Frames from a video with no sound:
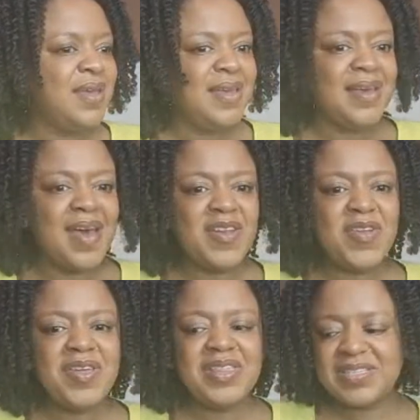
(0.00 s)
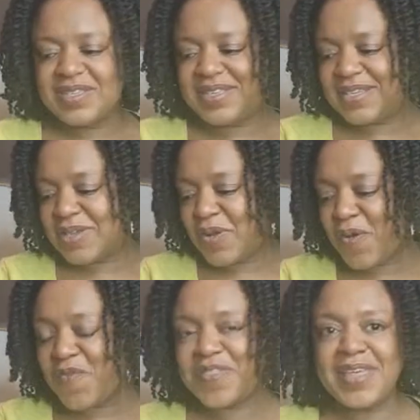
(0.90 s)
Yes. I know there's a, there's a
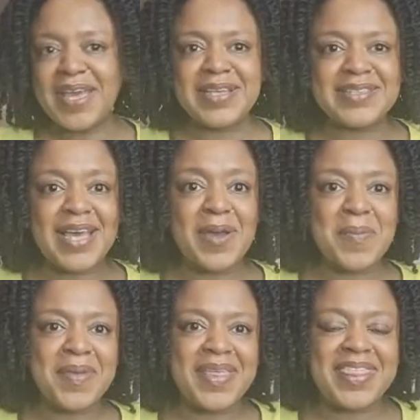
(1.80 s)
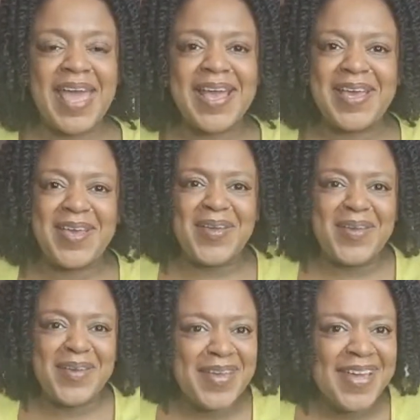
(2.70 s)
lot of things. Um, thank
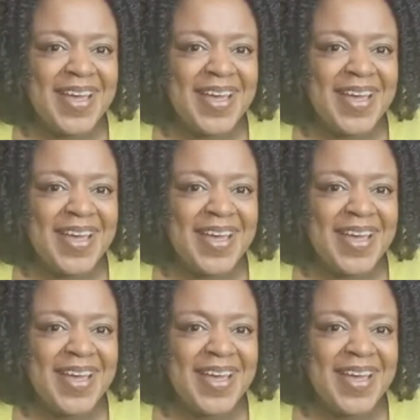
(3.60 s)
you.